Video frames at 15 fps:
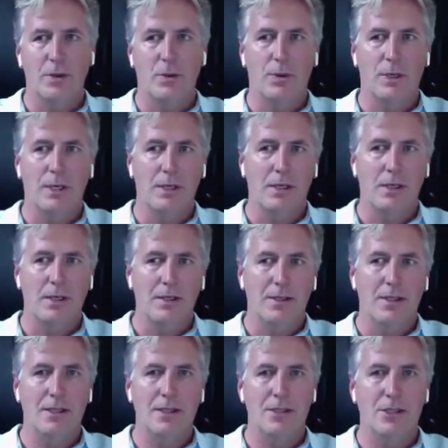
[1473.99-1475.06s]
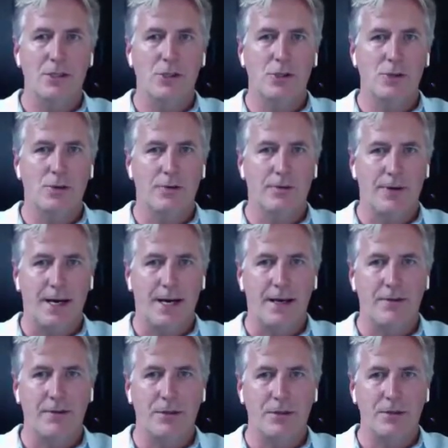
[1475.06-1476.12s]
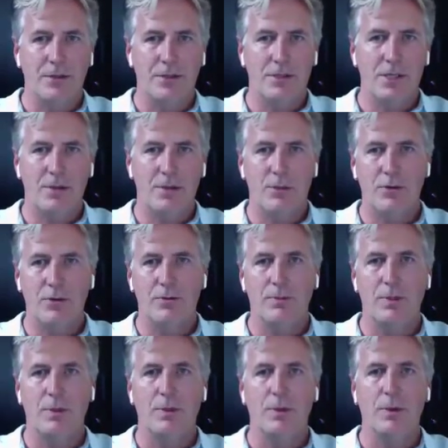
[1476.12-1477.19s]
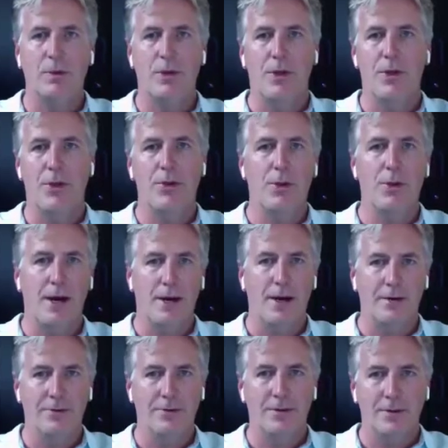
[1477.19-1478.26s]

we didn't just survive under the same roof, but we would thrive.